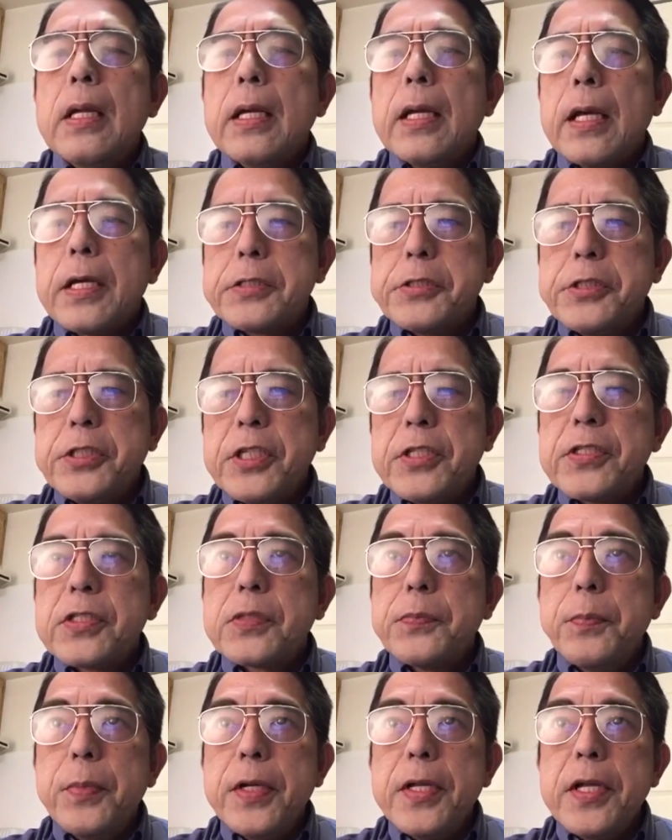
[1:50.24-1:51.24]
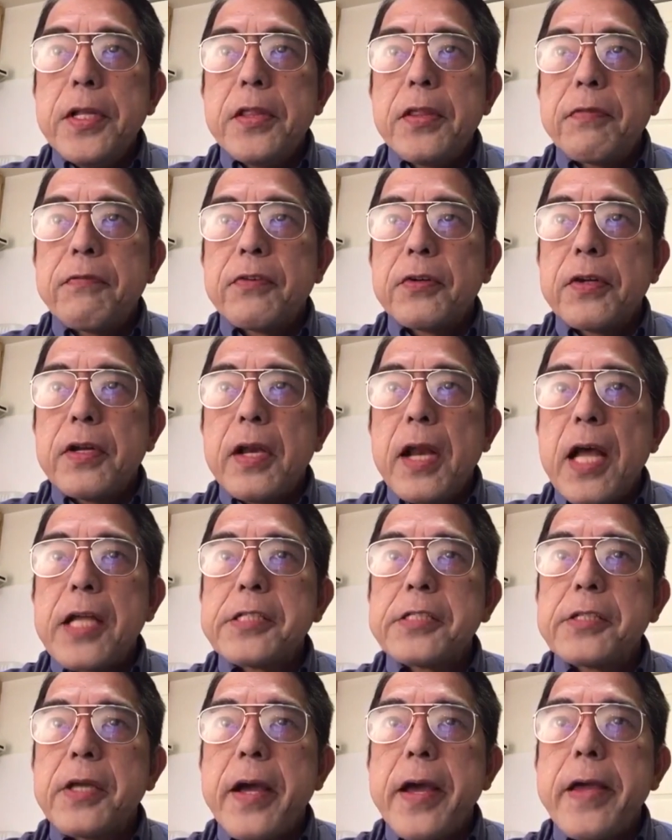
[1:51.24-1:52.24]
As Jesus breathed for the
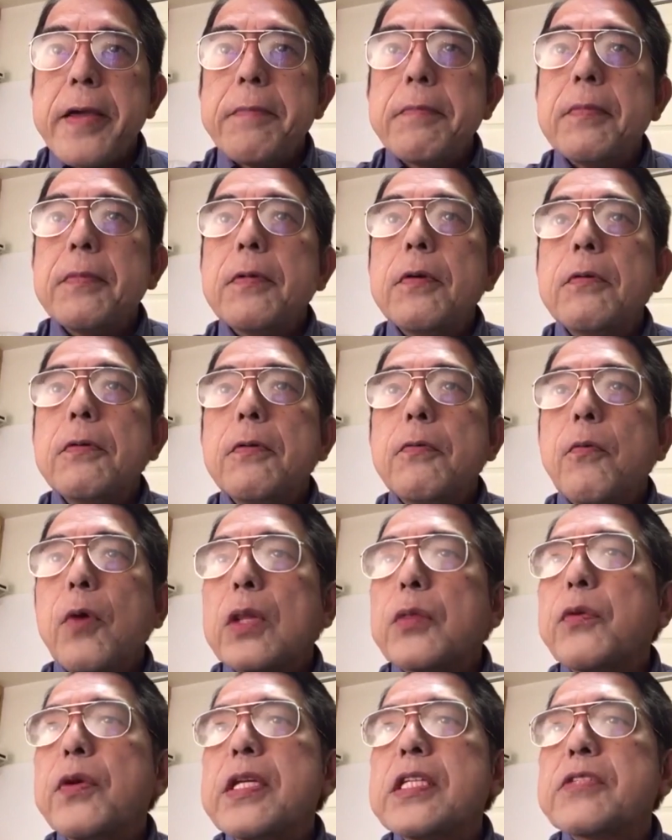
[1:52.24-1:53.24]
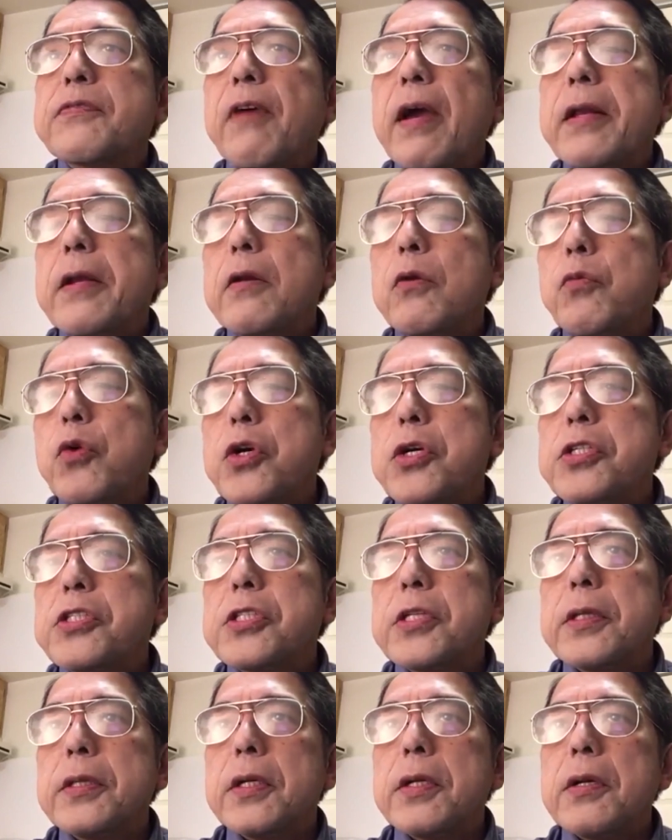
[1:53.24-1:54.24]
last time, what were His final words
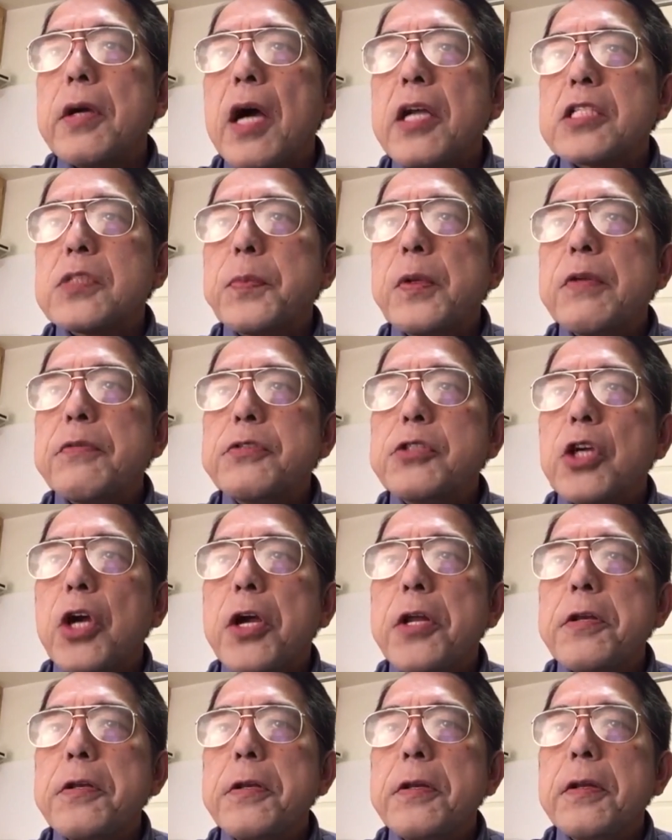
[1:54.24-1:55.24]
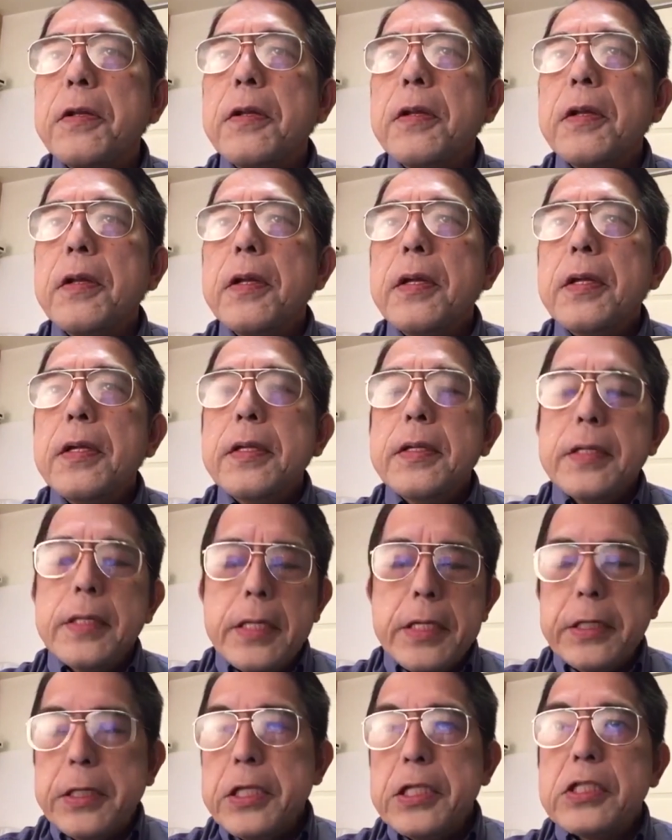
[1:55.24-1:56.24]
in the Gospel of John?
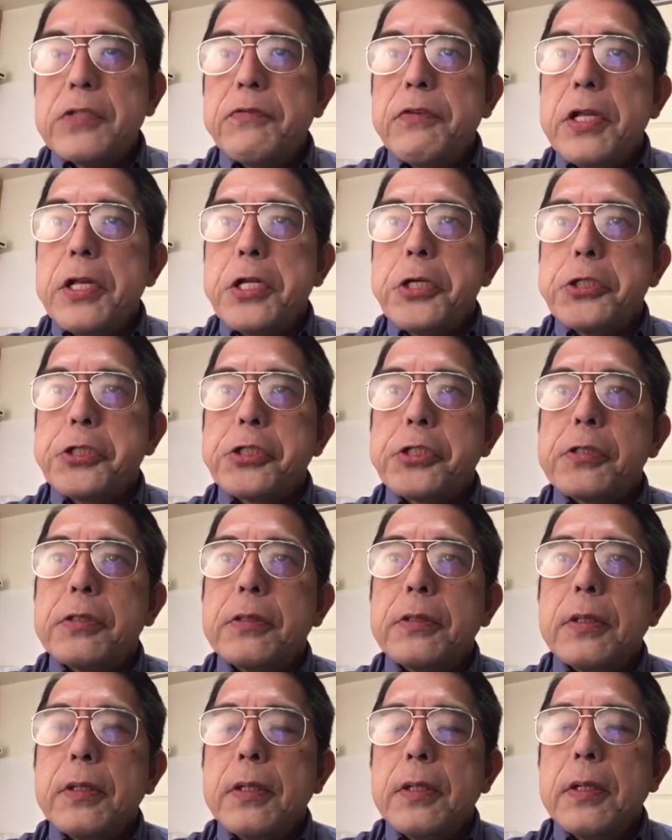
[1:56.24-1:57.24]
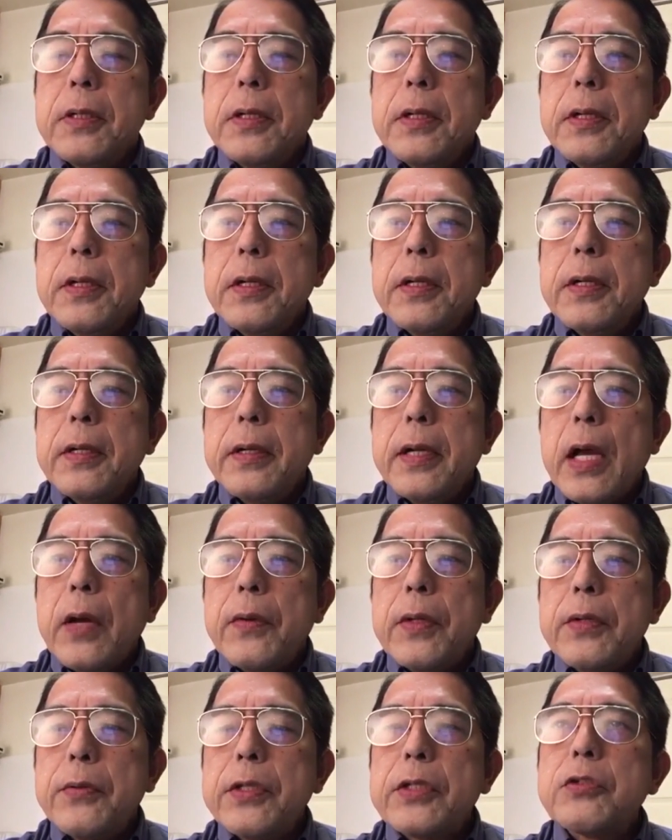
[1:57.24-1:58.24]
"It is finished." Now,
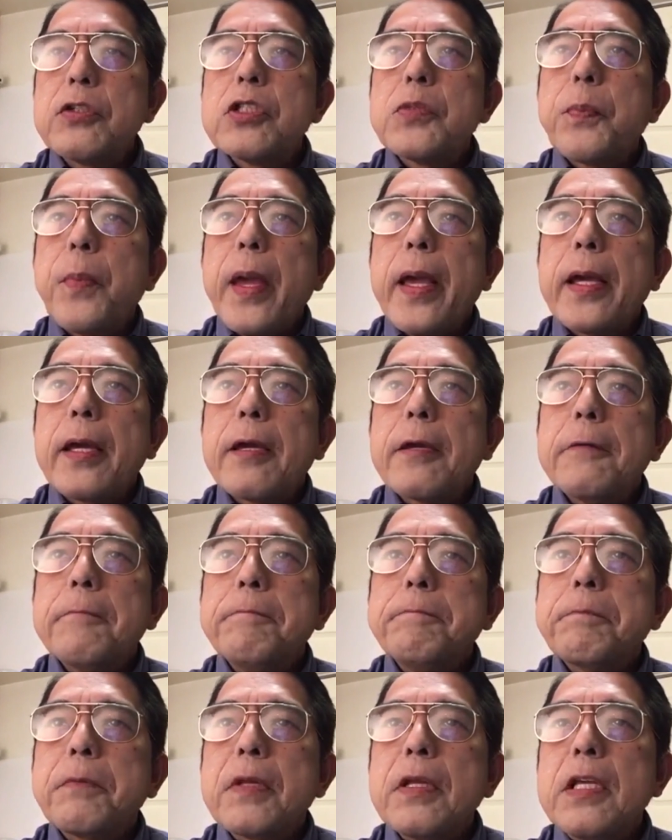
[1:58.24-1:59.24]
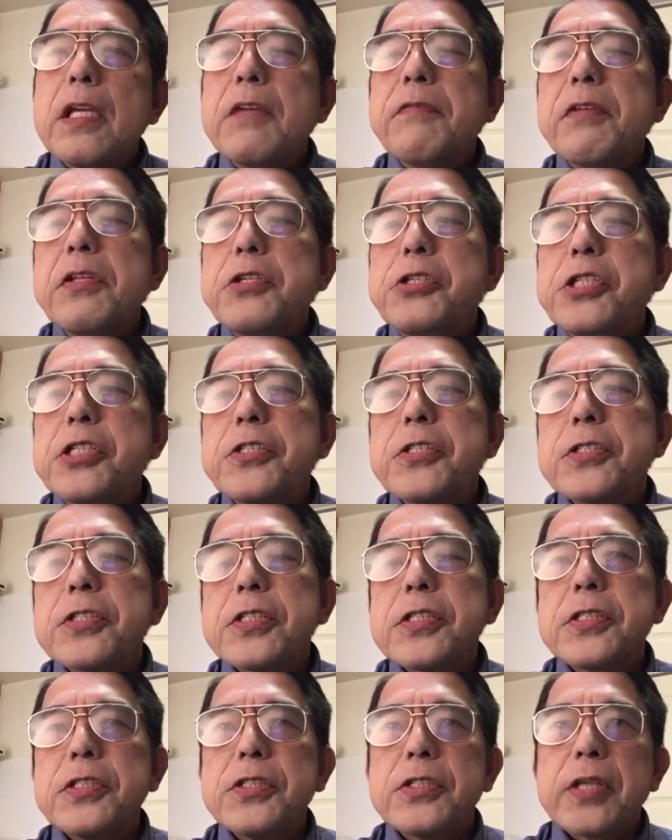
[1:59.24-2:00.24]
in retrospect, even
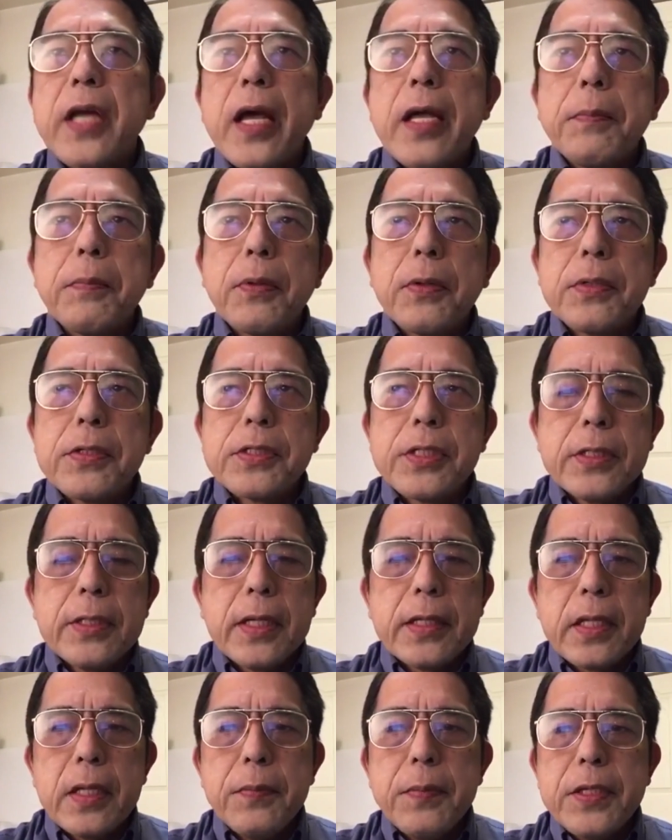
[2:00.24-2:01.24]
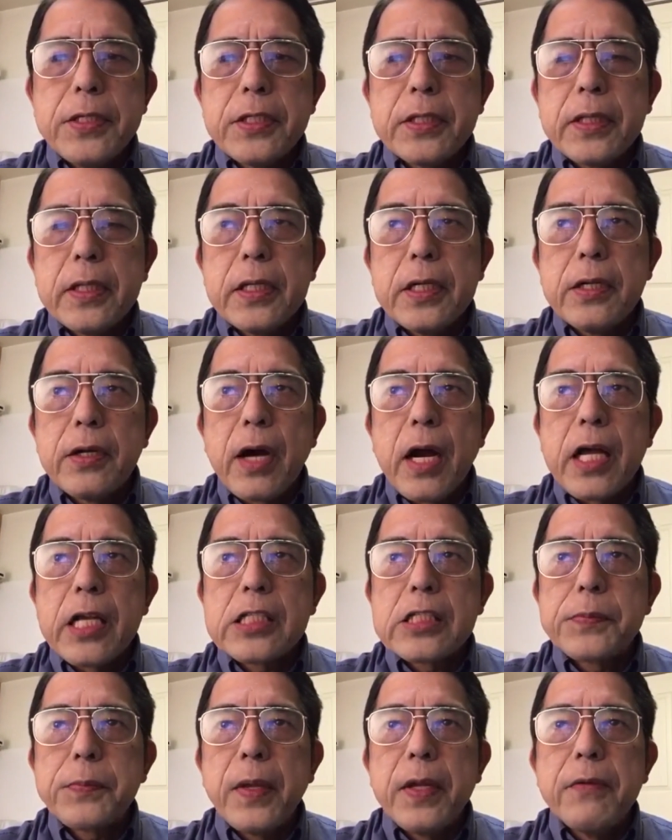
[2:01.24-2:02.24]
Jesus' disciples did not immediately
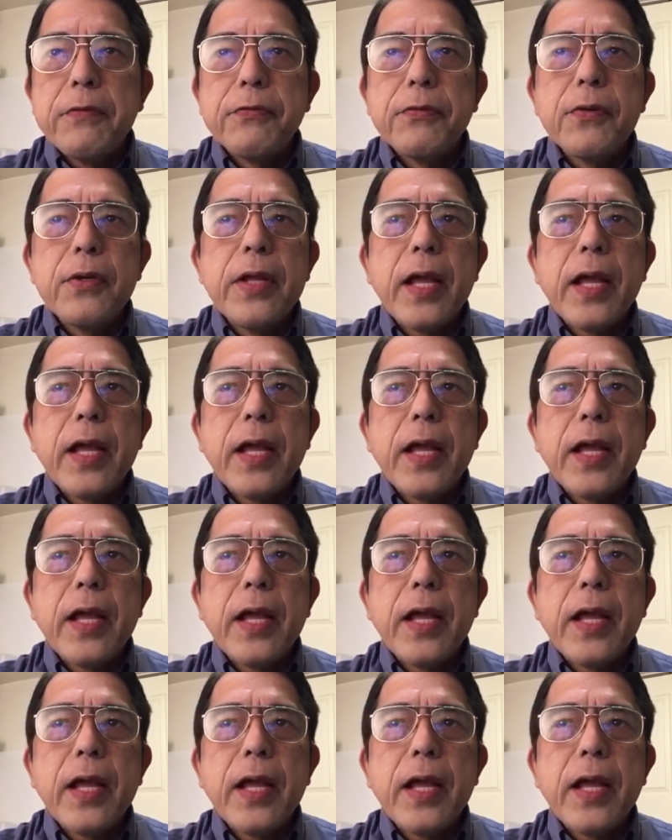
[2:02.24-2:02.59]
grasp and fully